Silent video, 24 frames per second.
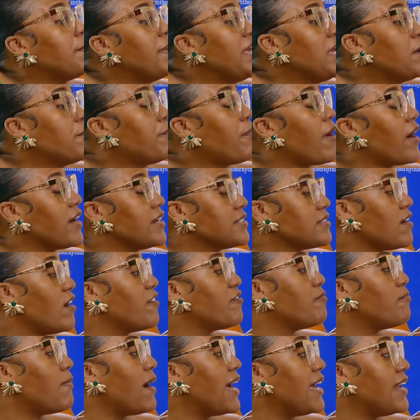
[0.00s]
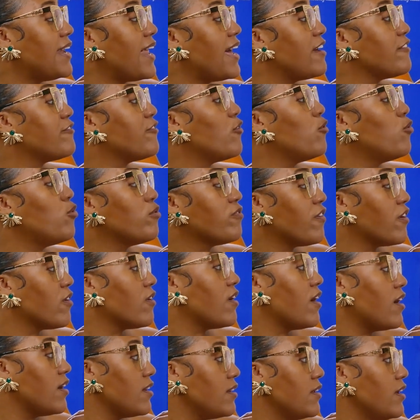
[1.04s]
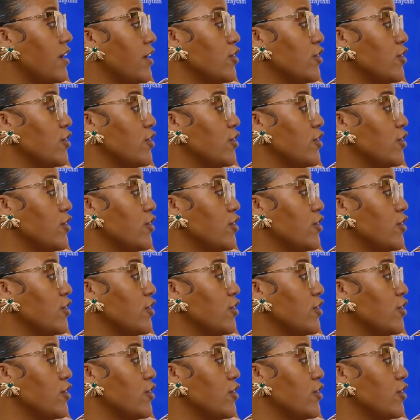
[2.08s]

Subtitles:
a big part of my life overall. You